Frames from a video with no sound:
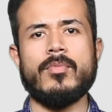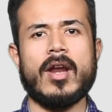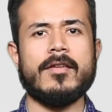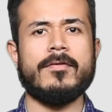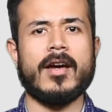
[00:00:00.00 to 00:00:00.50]

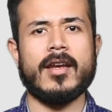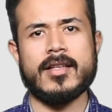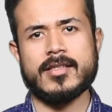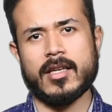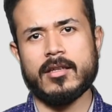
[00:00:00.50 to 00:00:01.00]
Brand
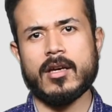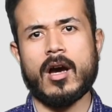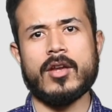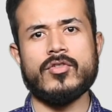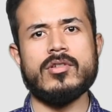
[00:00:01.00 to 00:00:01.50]
Finance India
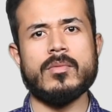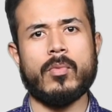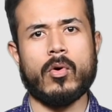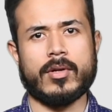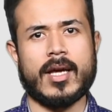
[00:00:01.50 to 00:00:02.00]
100
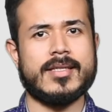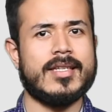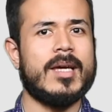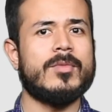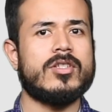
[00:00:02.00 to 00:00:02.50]
report has
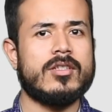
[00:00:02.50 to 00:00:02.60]
named